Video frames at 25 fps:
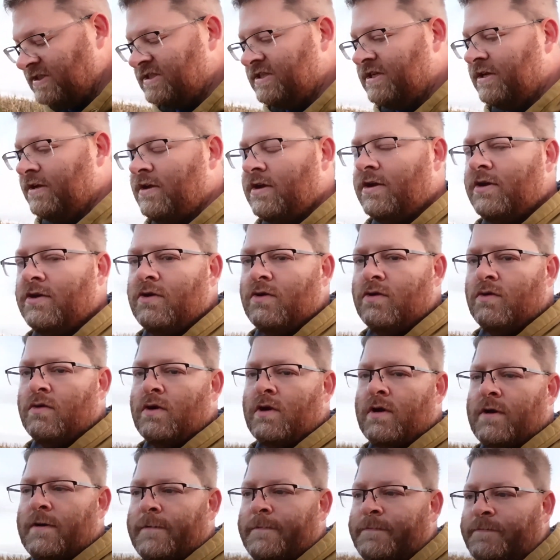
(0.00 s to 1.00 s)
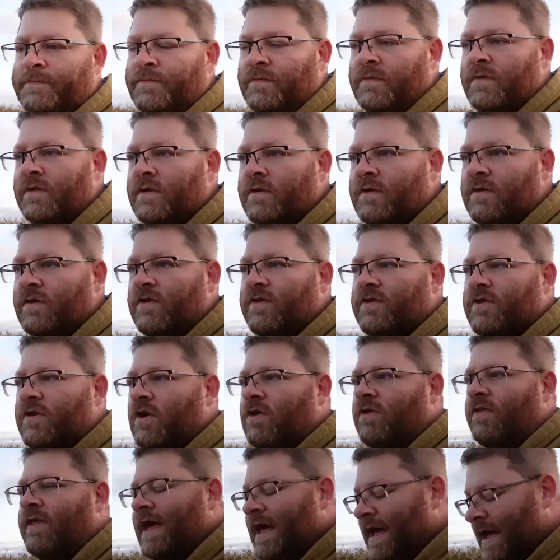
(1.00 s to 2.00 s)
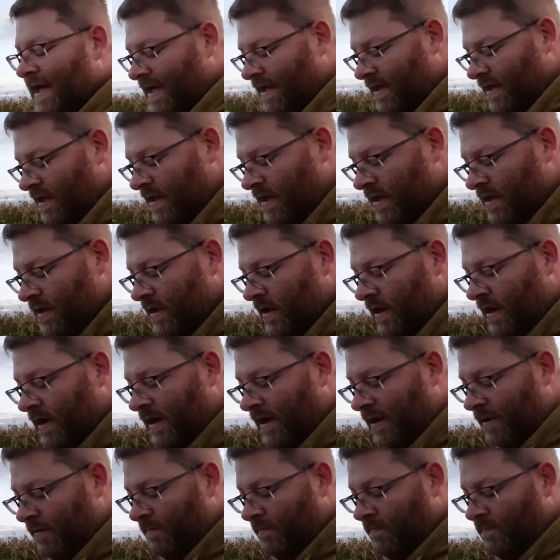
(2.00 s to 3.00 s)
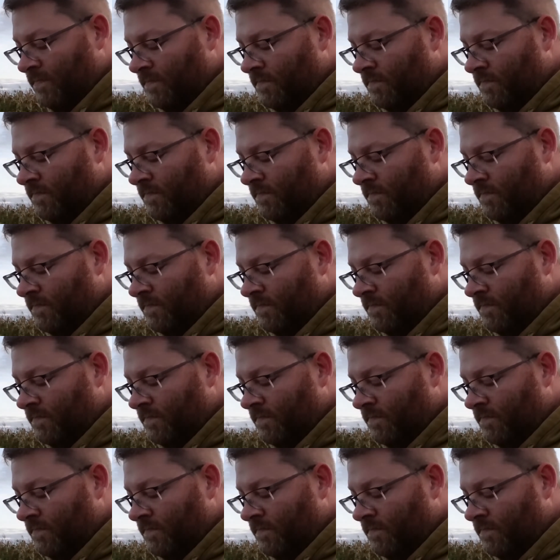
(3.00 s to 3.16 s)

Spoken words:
to you so that and